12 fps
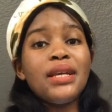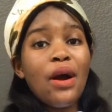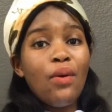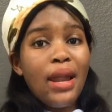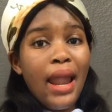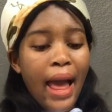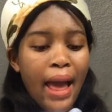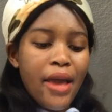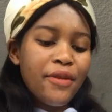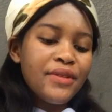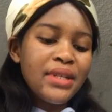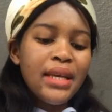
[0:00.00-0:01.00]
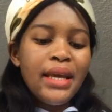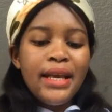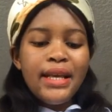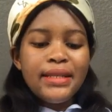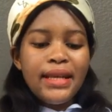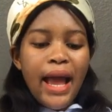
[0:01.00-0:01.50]
our lives.
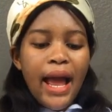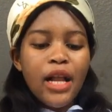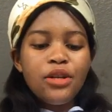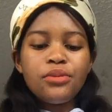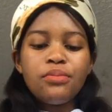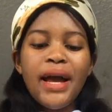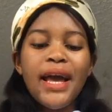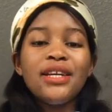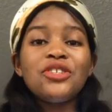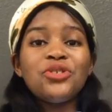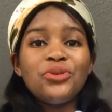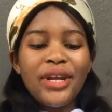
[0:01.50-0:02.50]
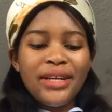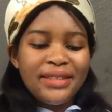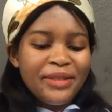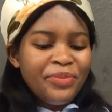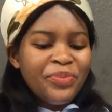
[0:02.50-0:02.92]
It helps my students